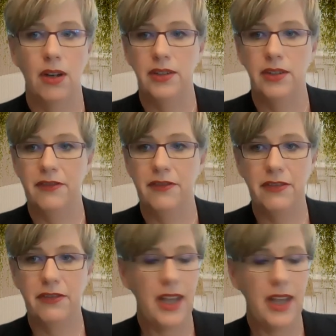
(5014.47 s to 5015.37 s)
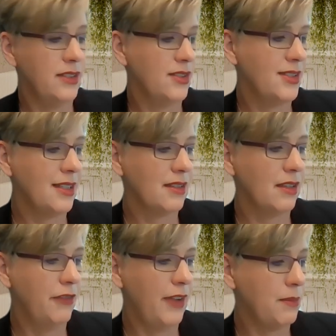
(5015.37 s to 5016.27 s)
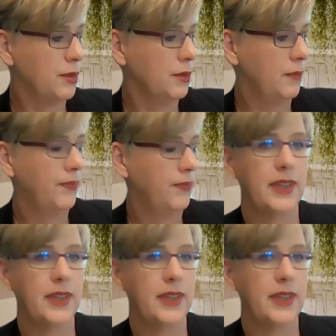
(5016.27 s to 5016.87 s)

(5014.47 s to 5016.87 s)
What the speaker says: on the 5th and 6th of April.